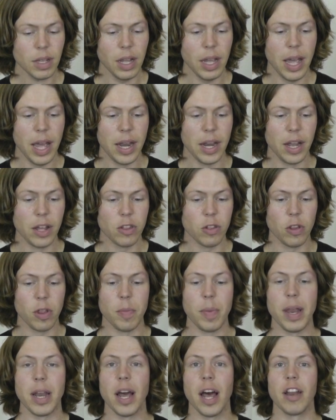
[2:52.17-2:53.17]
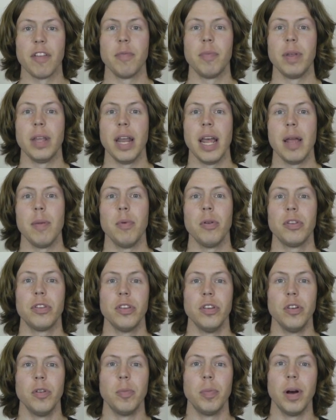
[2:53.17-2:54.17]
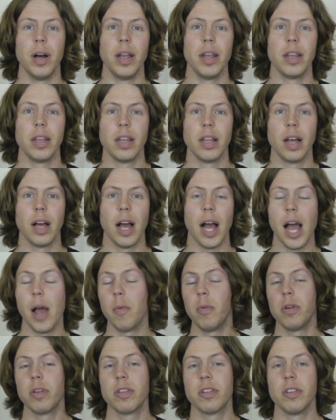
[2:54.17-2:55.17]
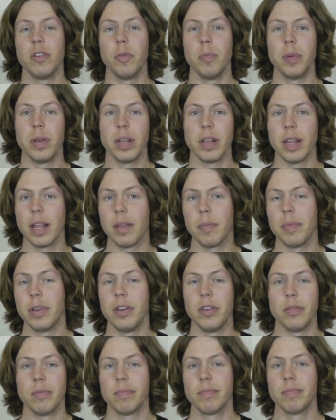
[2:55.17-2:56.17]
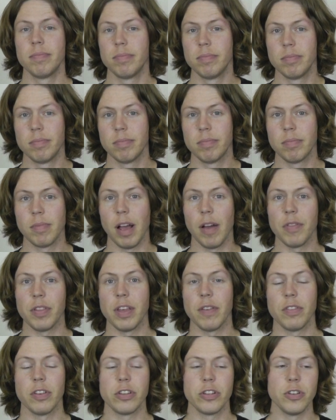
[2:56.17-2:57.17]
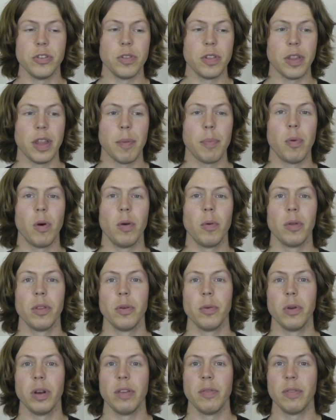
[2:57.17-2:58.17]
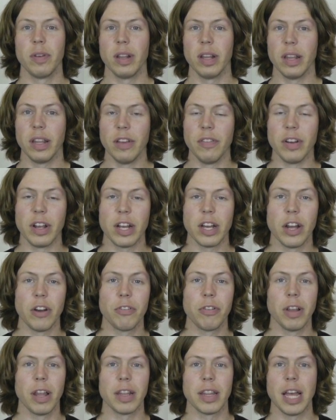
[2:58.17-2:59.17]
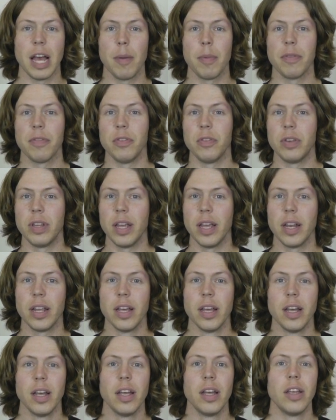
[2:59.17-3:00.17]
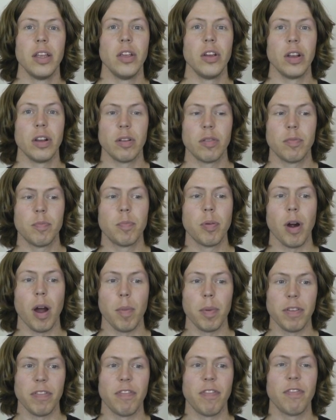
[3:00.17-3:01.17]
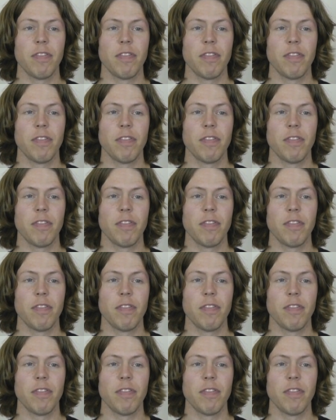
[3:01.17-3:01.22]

And uh, so they may not have been able to, but I would still be, I mean, you obviously have to choose at that point whether you want to even live in a country like that, but if you did, you can probably